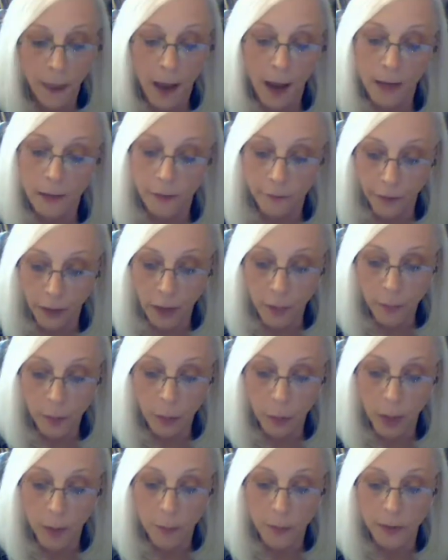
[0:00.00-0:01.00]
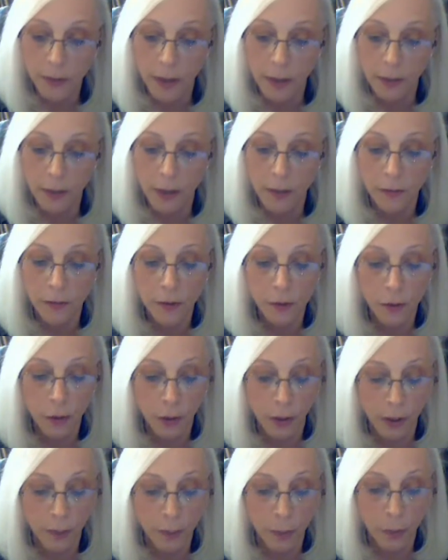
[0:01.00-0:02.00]
I developed a website as a
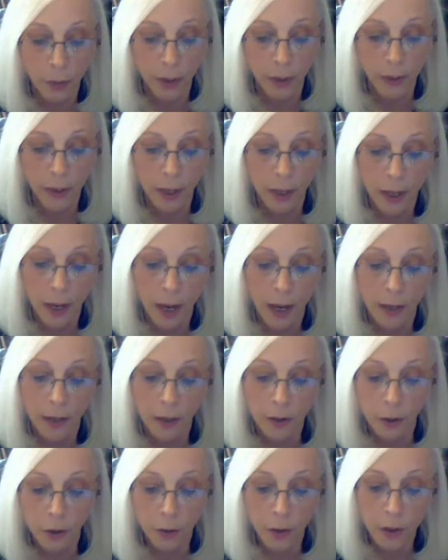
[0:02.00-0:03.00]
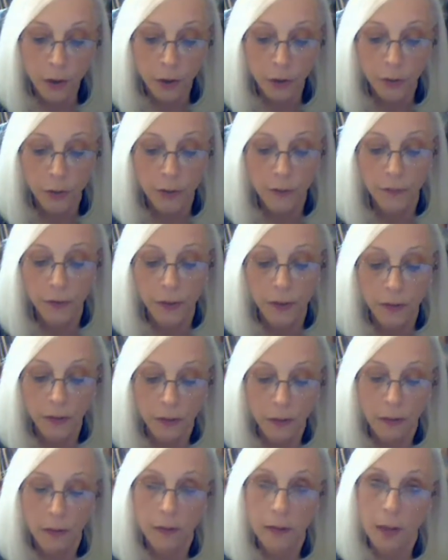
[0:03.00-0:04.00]
starting point and encourage you to
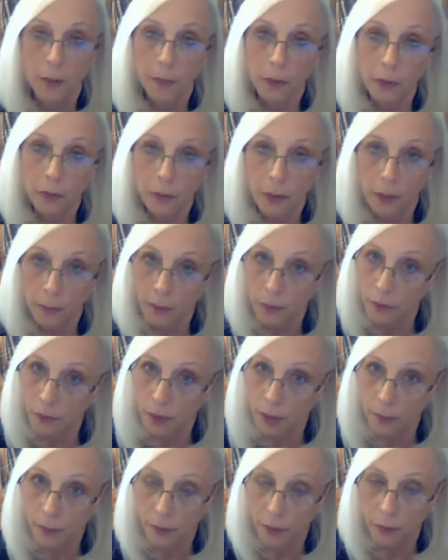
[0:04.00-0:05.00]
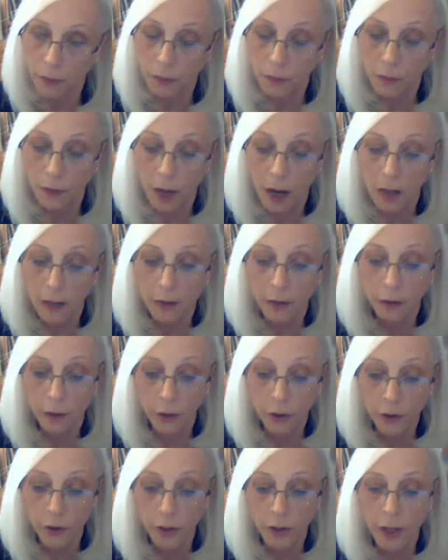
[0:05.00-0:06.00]
visit
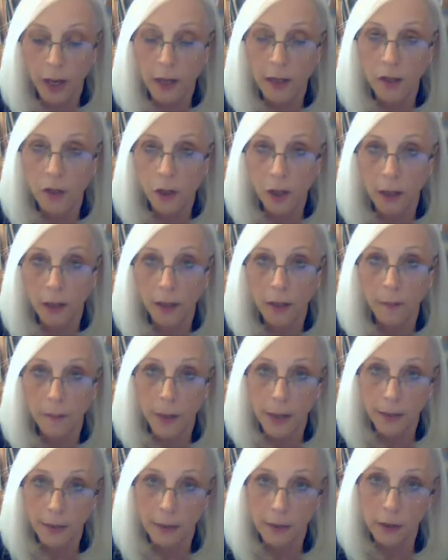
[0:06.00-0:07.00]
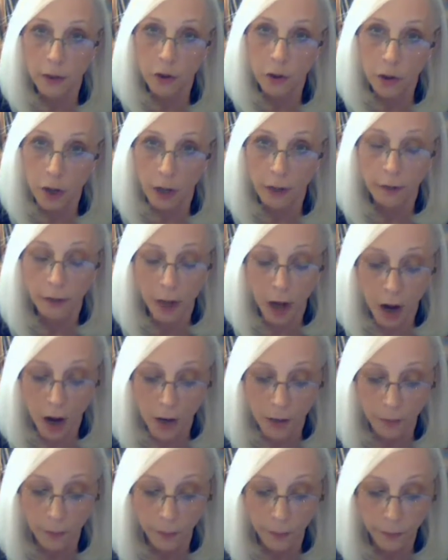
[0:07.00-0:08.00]

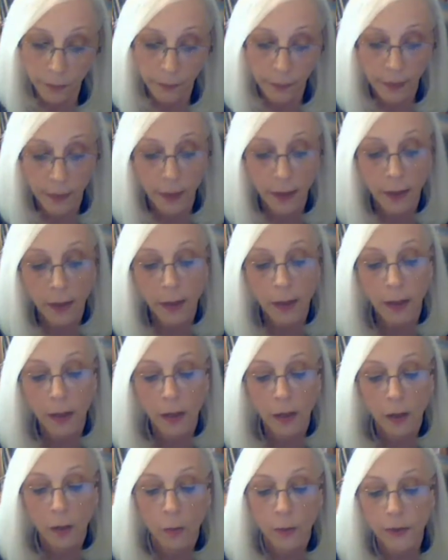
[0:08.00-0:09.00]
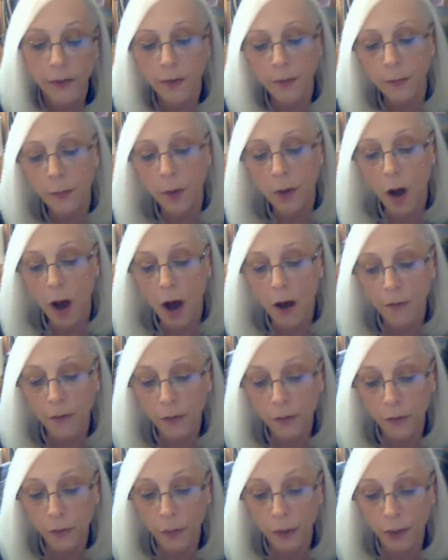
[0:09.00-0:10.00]
www.urgentangelicmessage.com. What this book
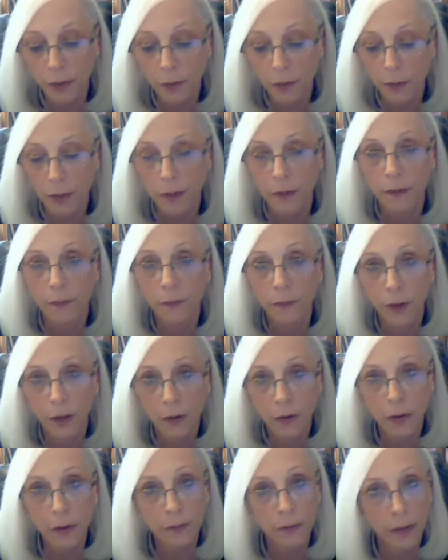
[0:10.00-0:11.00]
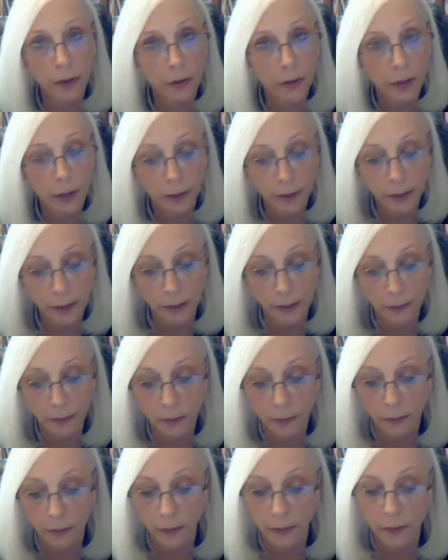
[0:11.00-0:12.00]
offers readers at the very, very
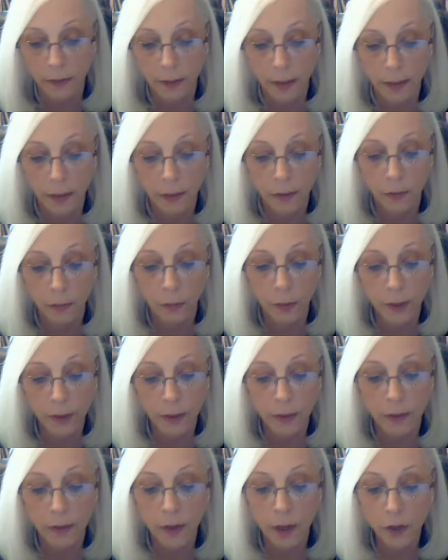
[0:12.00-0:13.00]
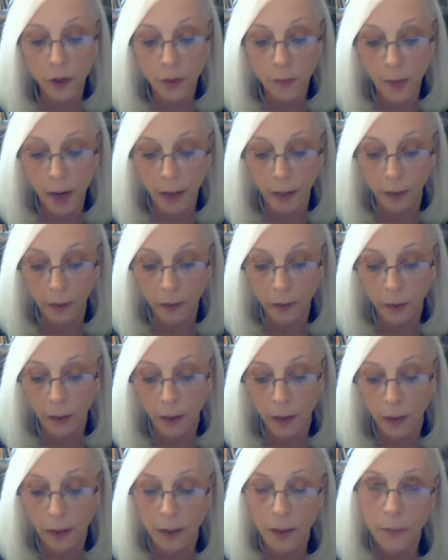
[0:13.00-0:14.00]
least is that it is written in such a manner
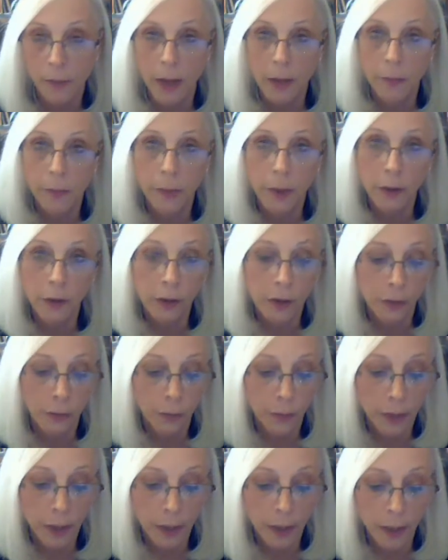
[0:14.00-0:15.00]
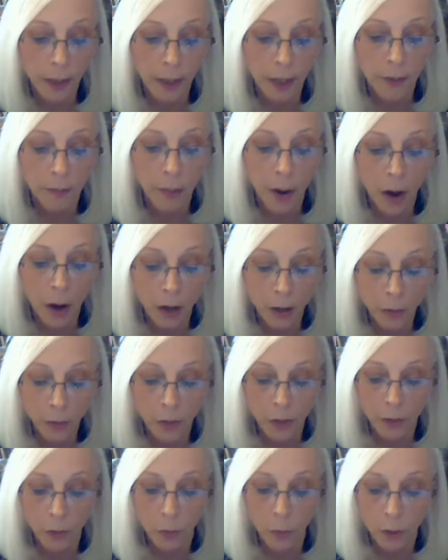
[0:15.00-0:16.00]
that by merely reading and
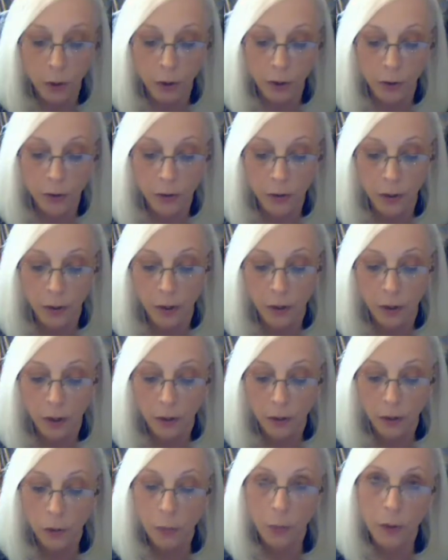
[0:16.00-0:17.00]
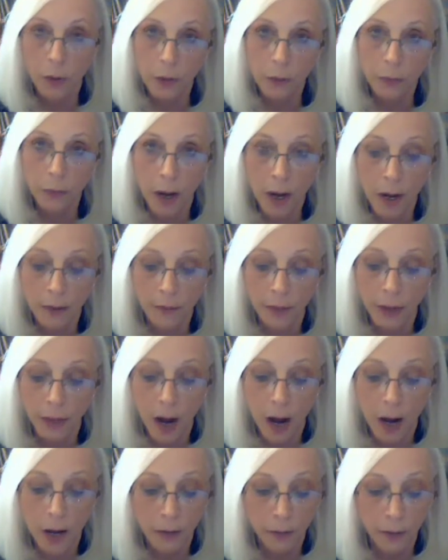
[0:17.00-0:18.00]
pondering the words, you will arrive at
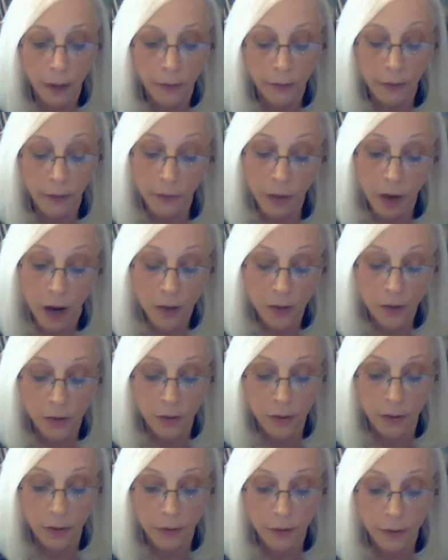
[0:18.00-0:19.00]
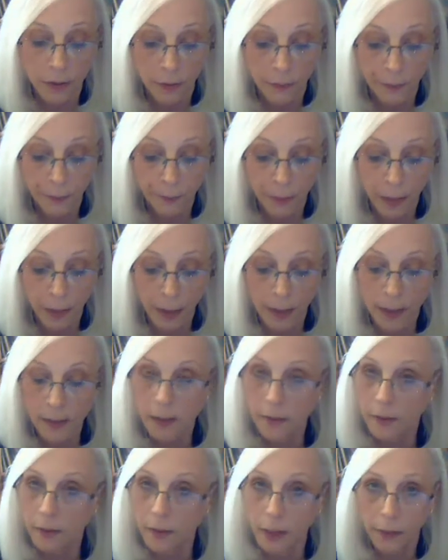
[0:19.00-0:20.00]
a higher level of consciousness. It
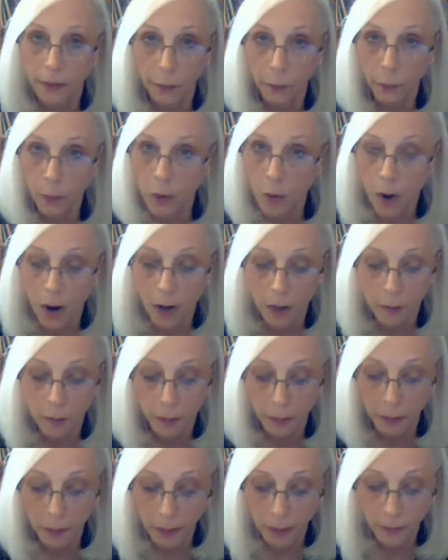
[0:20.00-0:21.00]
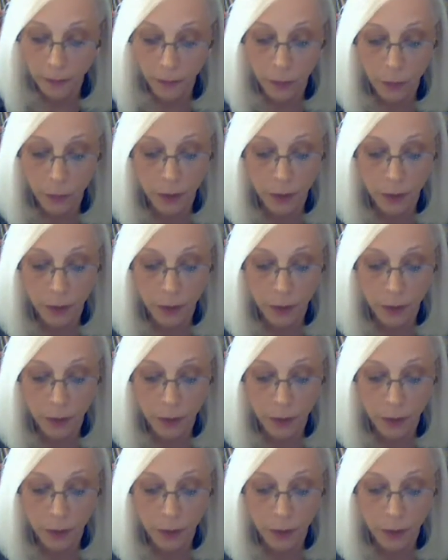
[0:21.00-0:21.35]
doesn't even require belief